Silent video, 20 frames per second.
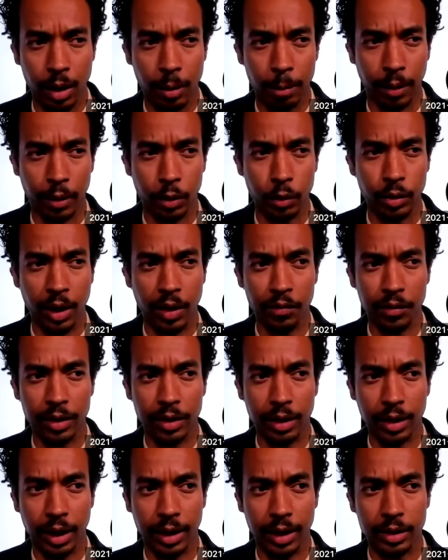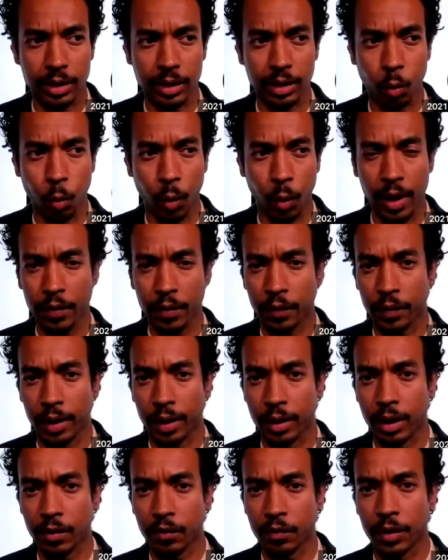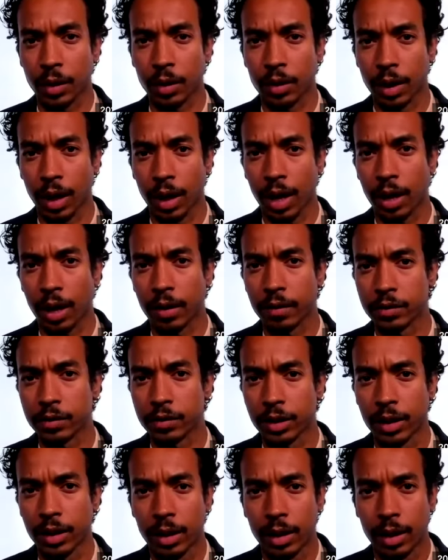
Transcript: but who nevertheless, in the way that they live their lives,